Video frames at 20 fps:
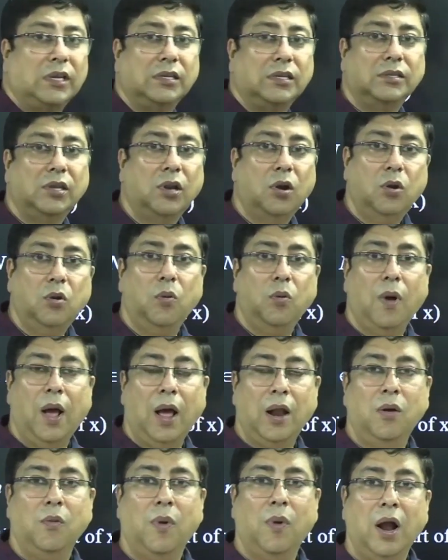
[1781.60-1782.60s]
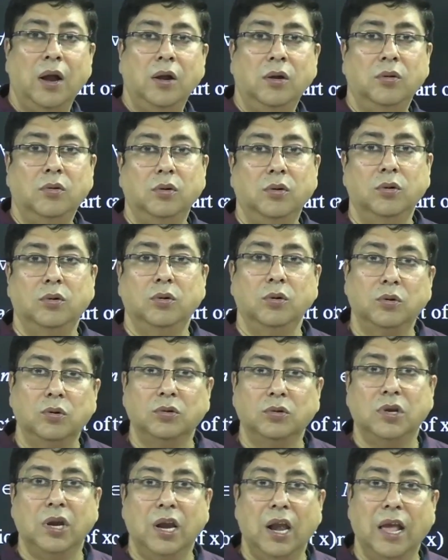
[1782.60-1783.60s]
x, 0 to 1, 1 to 2, 2
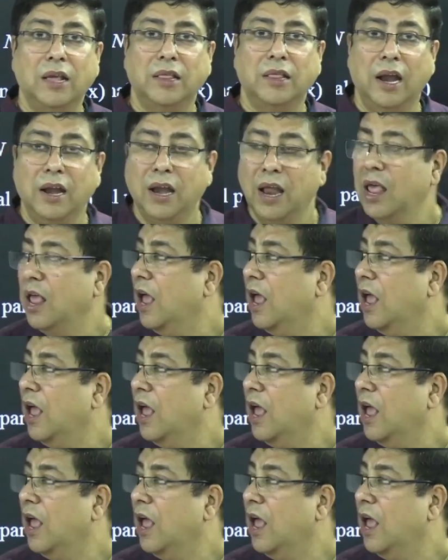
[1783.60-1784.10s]
to 3, like that.